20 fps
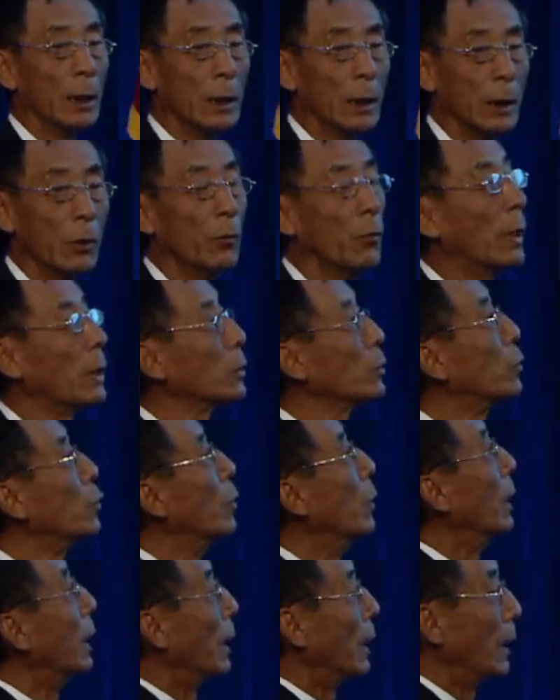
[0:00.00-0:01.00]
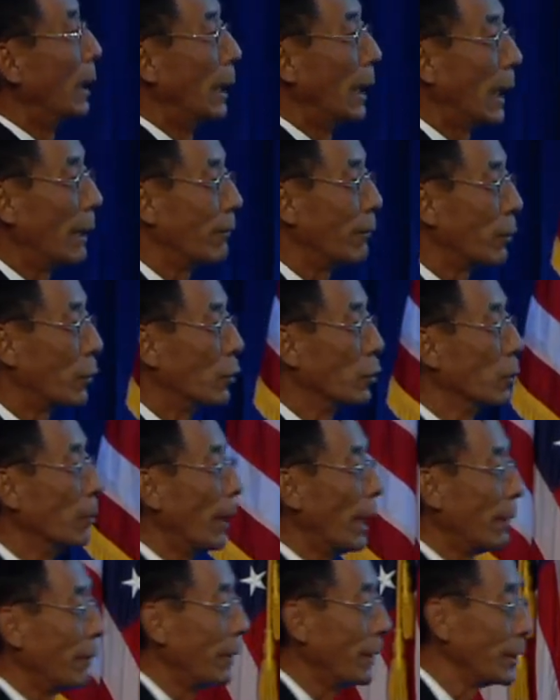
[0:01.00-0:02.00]
you want to have a good
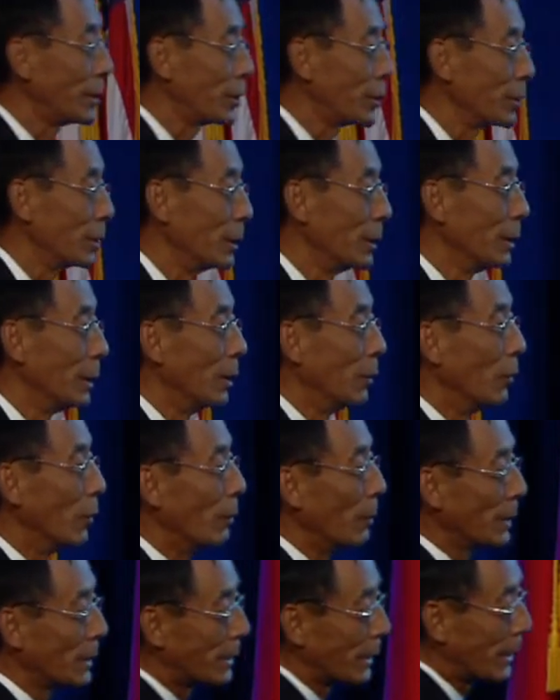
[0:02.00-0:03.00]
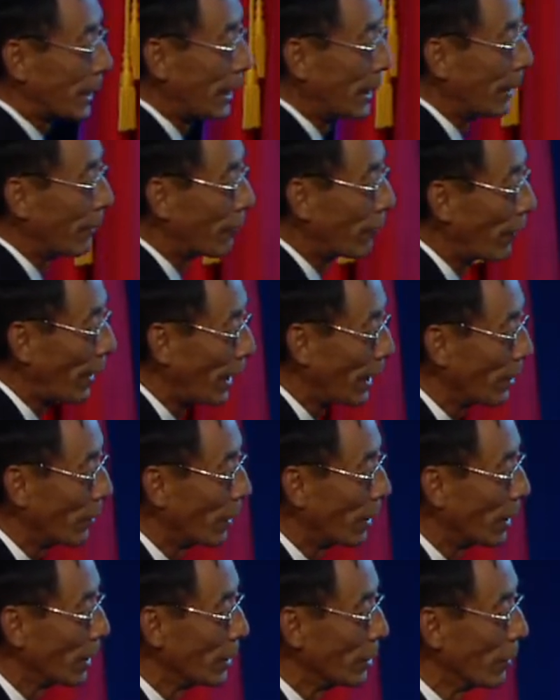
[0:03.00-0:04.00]
marriage, you must clarify
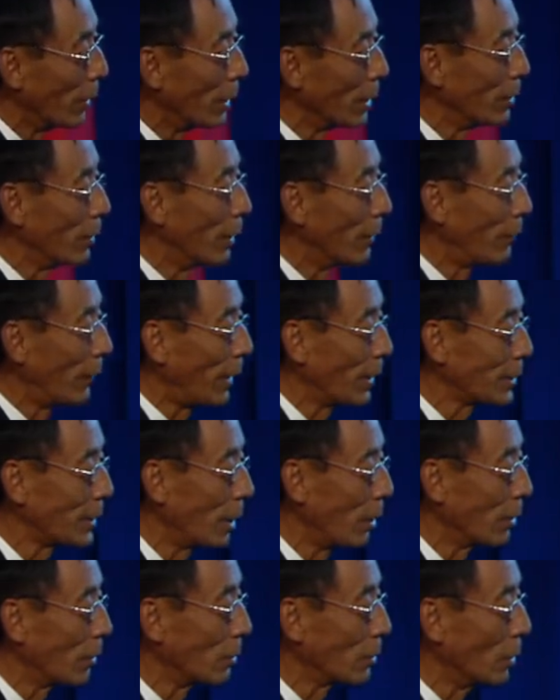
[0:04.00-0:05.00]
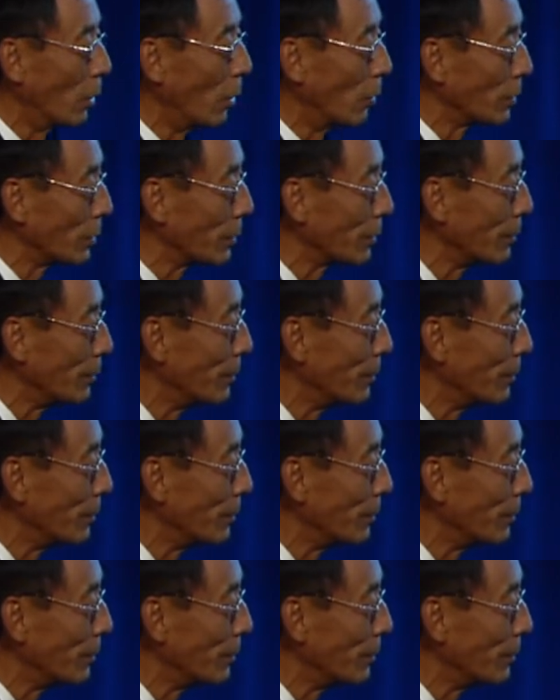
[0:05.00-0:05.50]
your function or your role.